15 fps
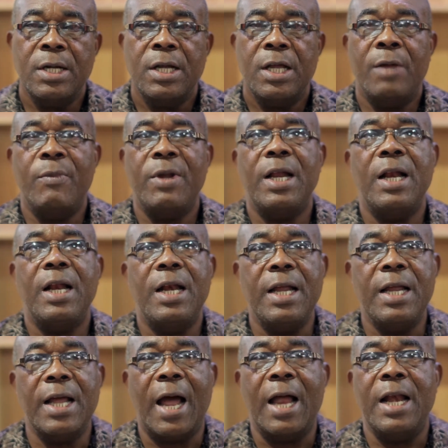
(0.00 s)

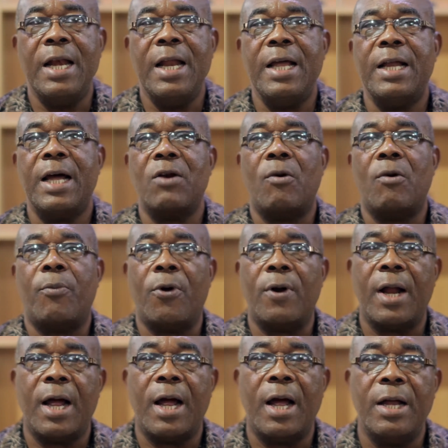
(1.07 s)
Immediately, I laid hand
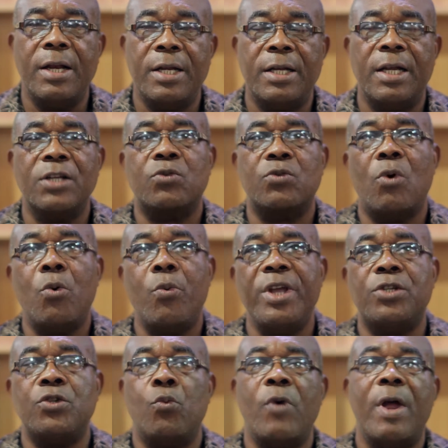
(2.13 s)
upon her. The next one
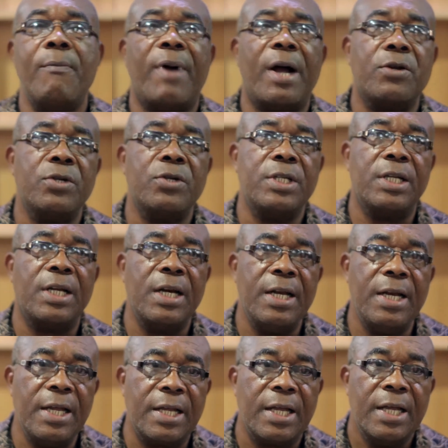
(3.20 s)
week, she went back to the
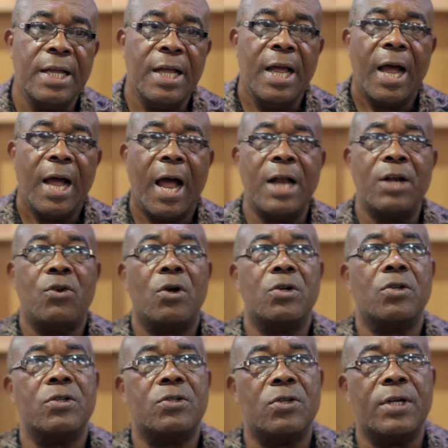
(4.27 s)
clinic and
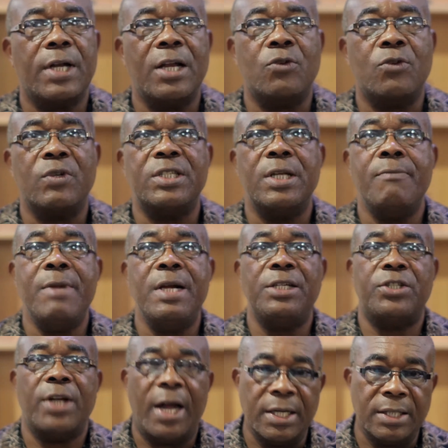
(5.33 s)
doctor saw that it was a male
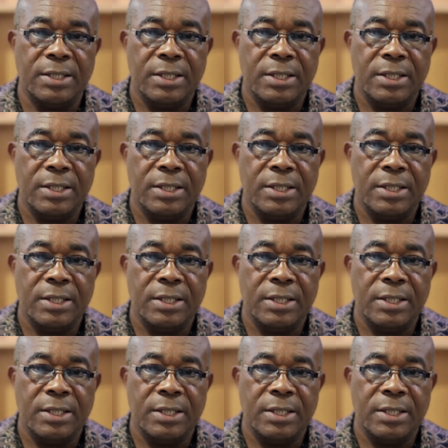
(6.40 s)
child.